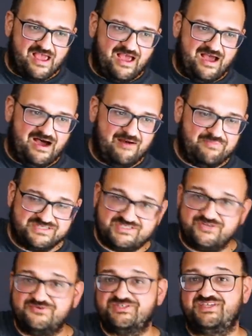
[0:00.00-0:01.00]
but
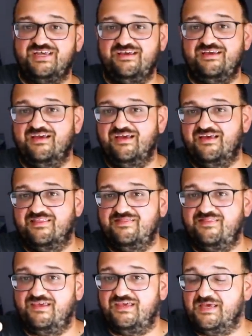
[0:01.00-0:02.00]
do see
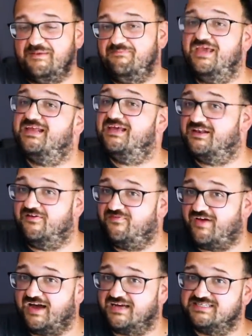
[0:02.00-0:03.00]
the immediate
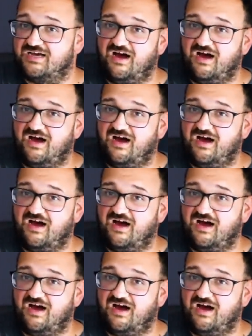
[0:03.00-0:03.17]
effect